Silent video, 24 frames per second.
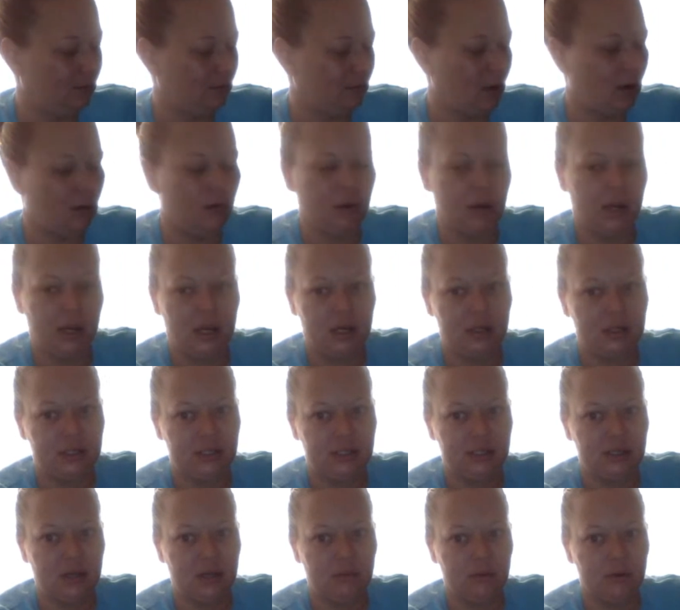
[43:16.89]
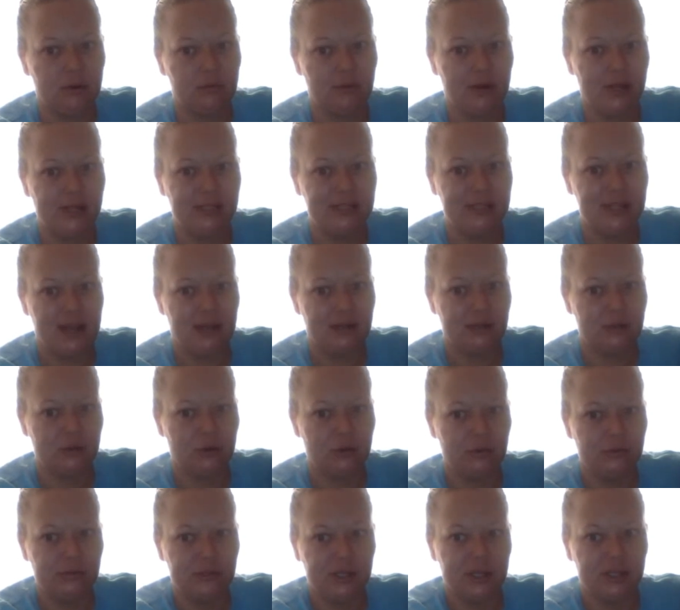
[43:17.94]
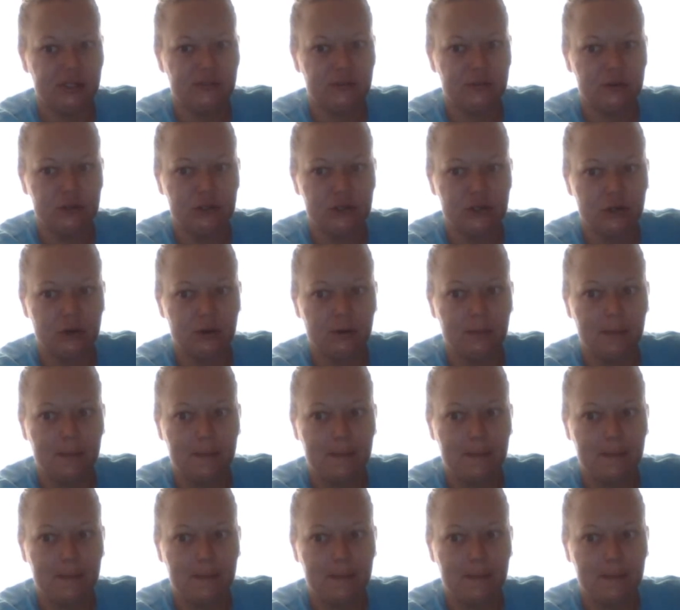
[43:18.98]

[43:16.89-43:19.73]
I did not want to raise assholes, that's for sure.